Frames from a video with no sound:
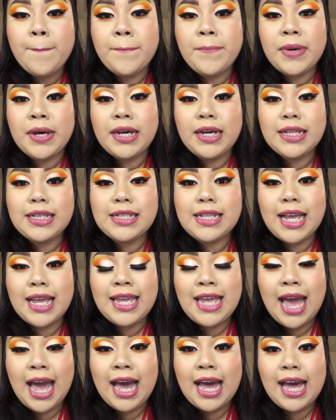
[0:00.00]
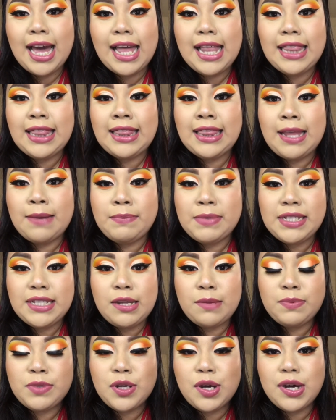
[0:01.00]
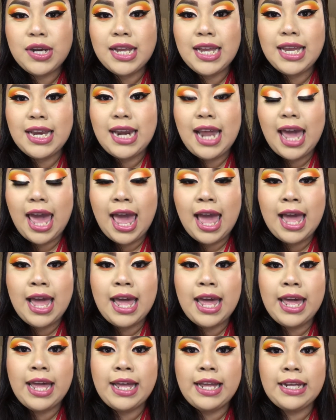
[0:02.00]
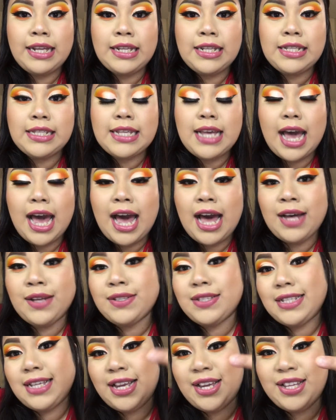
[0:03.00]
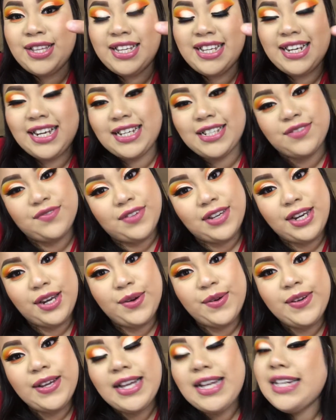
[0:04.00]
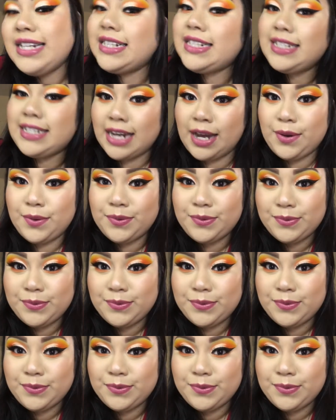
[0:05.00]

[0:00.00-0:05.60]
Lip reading: But yeah, let me stop talking and I'll see you in the next video. Ciao.